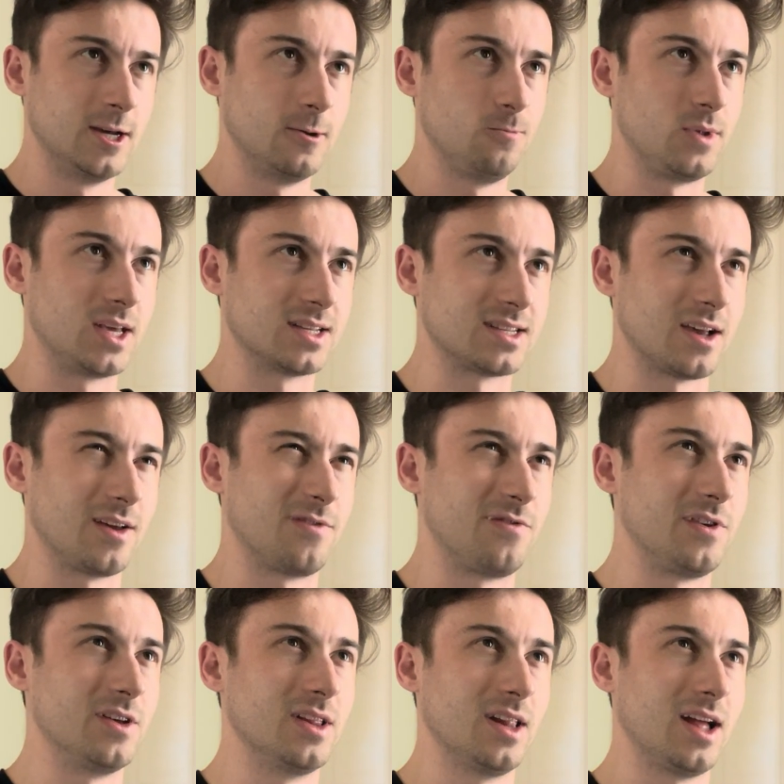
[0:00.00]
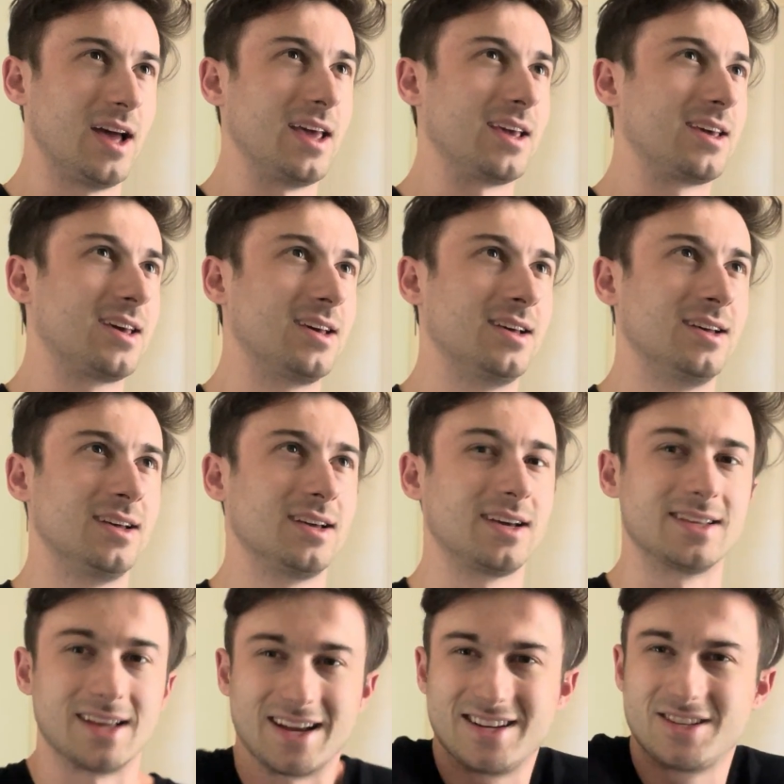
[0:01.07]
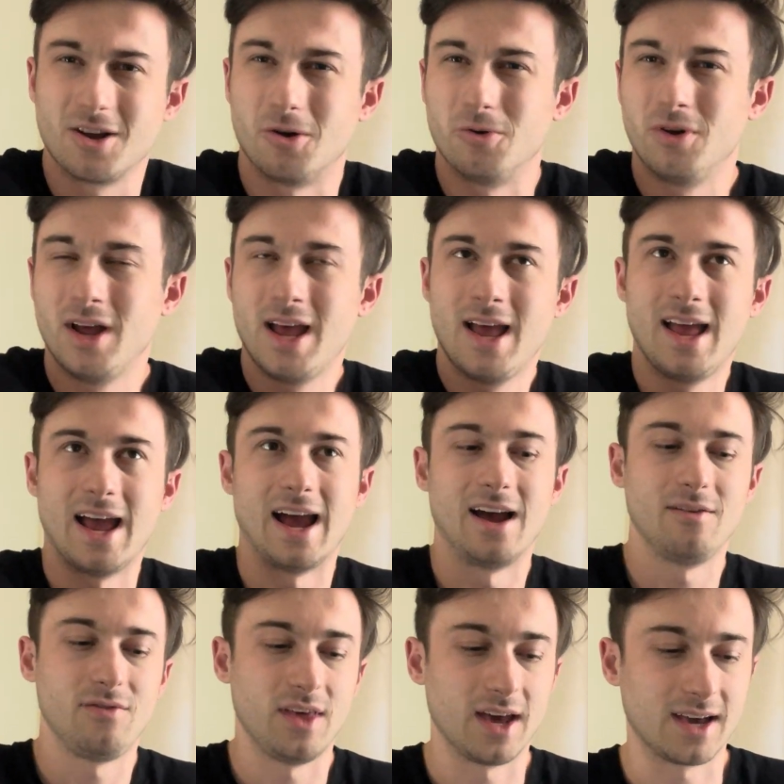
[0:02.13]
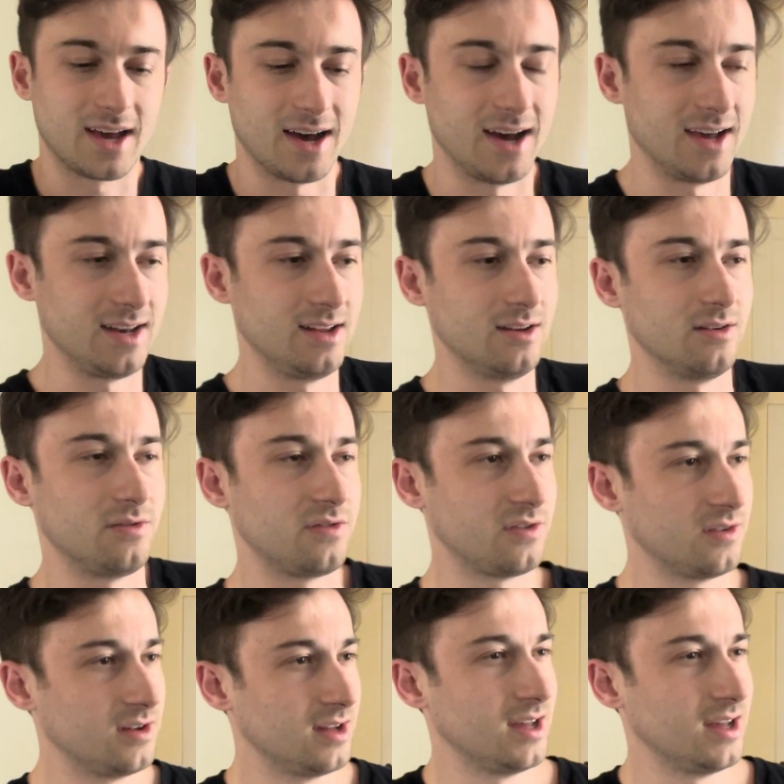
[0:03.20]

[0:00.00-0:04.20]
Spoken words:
because I feel like, because I just don't have that kind of,